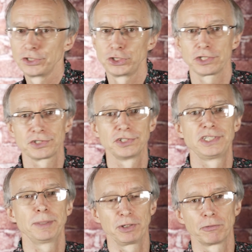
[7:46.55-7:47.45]
adjust the
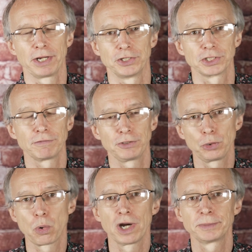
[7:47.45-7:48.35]
dimming range, giving you
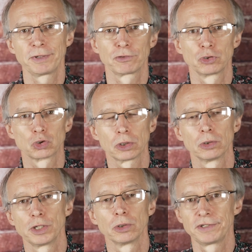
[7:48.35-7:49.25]
quite a bit of
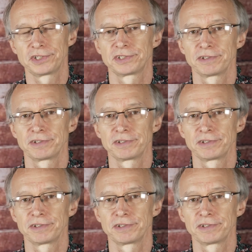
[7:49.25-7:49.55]
control over this